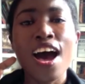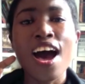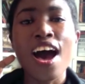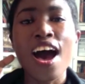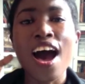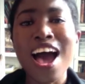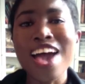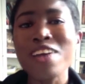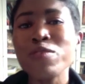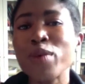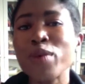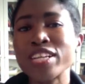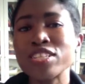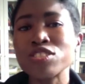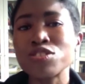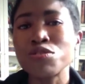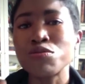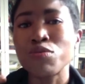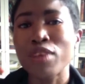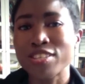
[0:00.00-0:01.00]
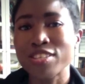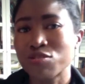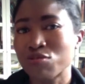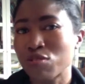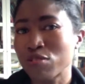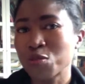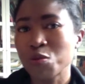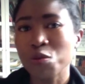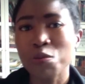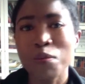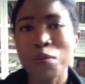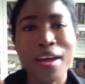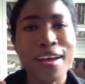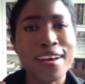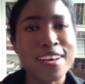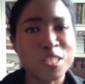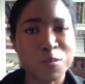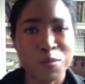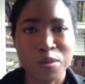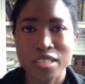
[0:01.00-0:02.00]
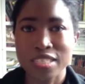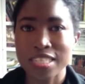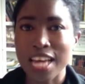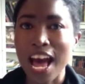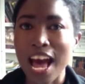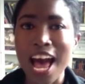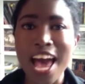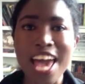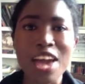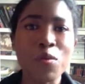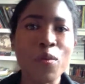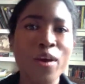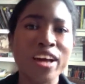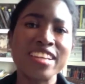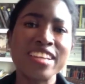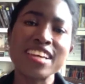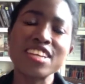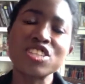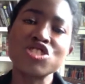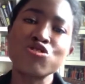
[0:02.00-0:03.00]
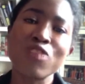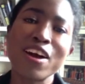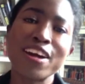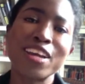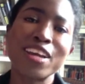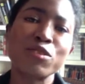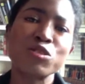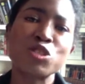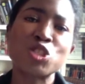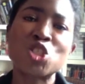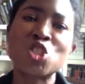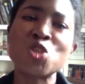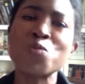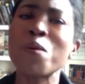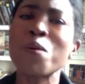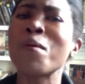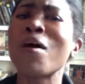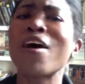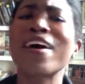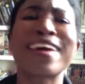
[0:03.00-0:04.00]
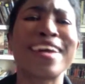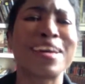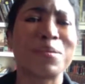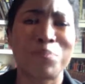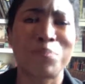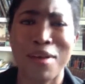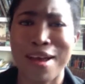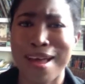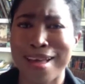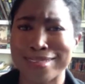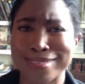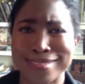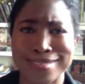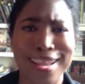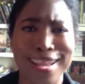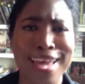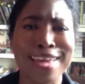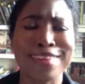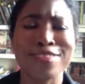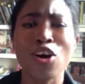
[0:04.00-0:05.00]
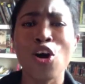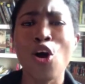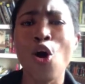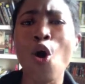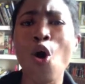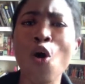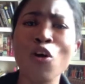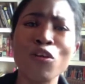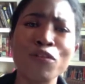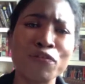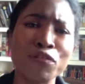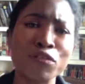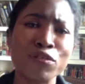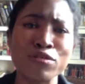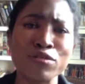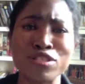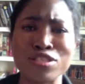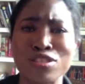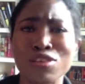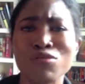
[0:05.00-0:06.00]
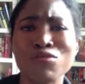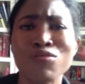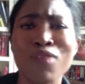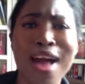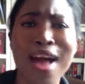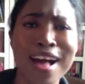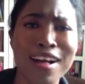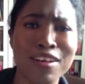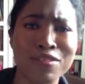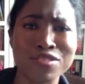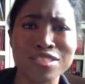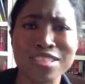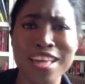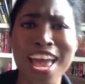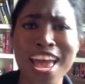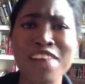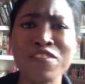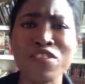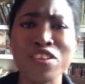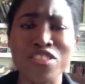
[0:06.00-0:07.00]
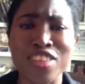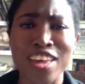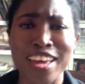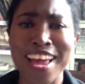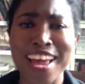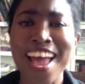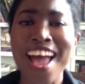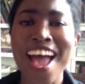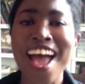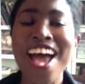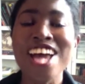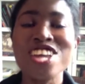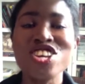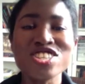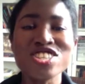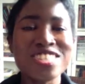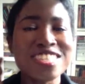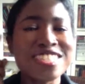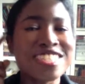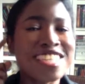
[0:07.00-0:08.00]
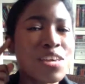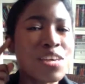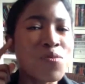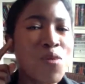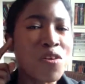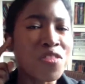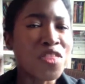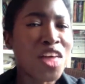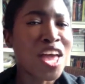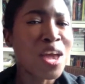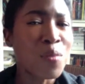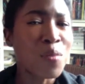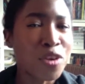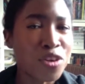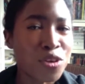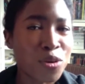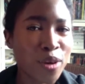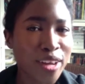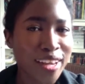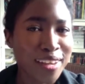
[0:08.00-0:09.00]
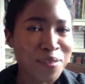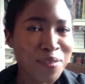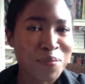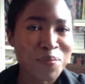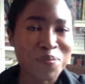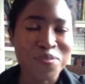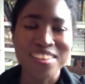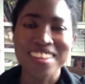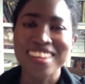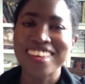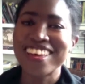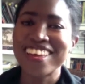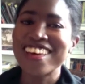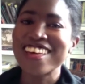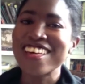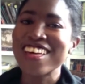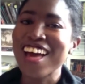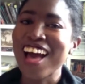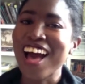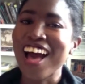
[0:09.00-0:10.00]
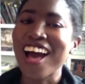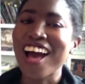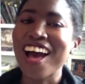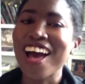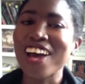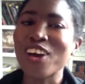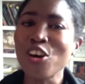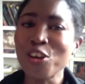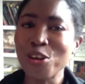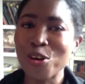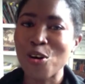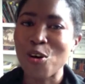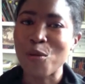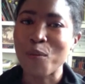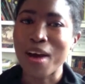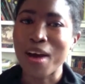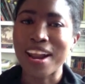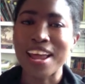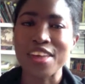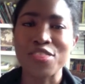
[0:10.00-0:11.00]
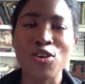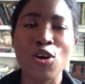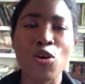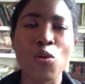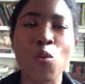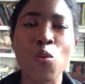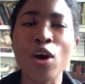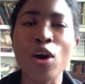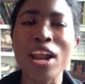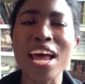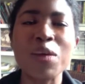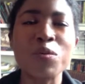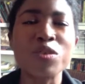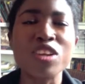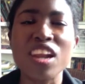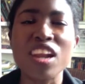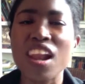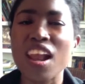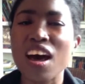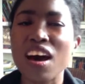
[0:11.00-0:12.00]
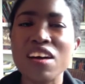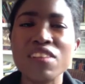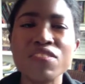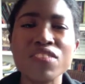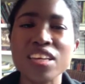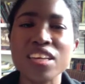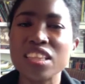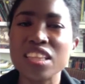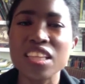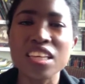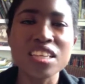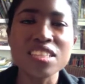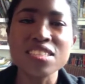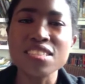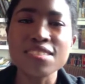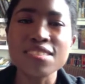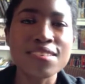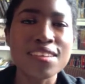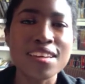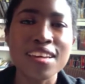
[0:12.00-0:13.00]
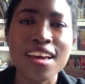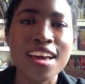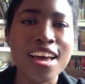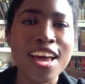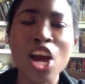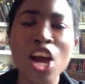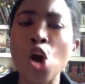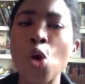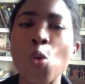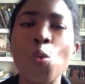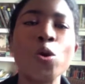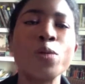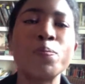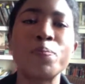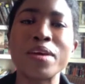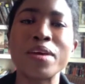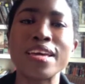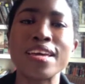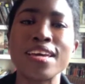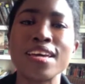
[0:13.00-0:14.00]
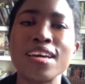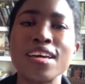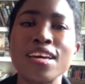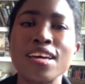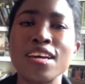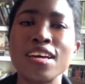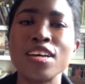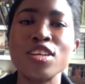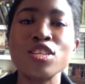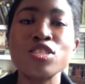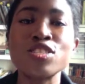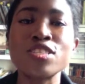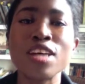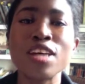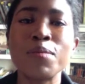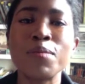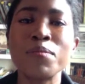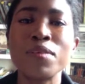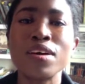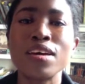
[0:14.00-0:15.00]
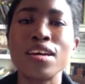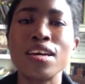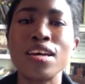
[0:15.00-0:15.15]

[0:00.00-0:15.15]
I went to restaurants with my husband. I went and tried out supermarket brands like the Whole Foods, the Ralphs, the everything, just to see what they were doing. I got home and I thought what I would love in this would be some